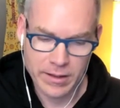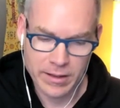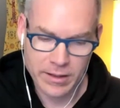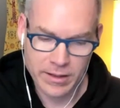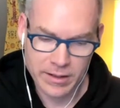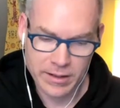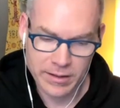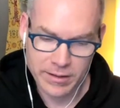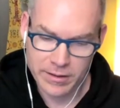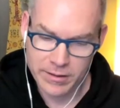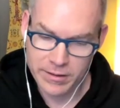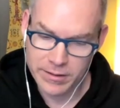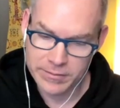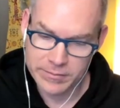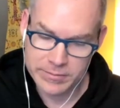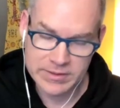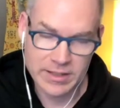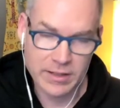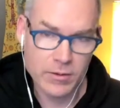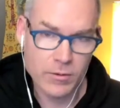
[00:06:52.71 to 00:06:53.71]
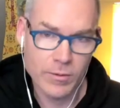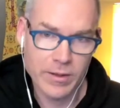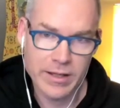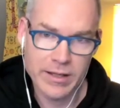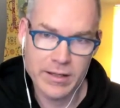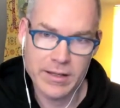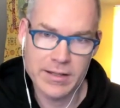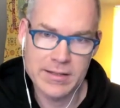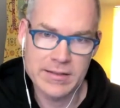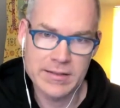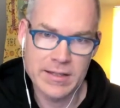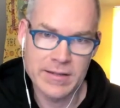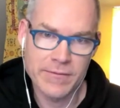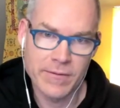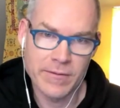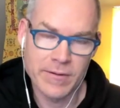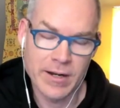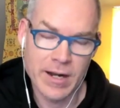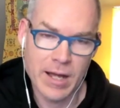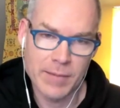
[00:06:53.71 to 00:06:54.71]
in a subtle way, it's
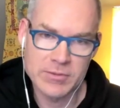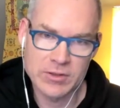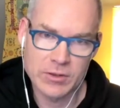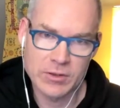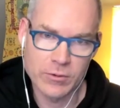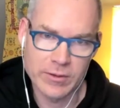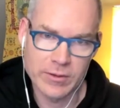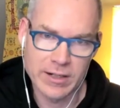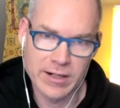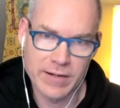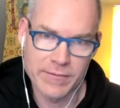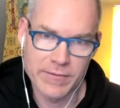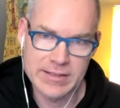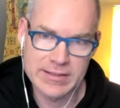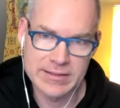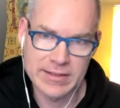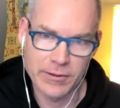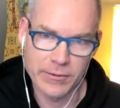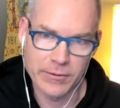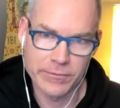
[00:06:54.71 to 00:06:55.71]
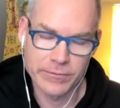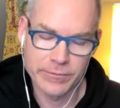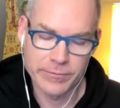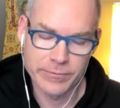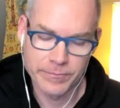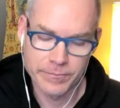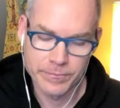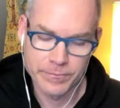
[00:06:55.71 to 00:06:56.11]
even an obstacle in and of itself.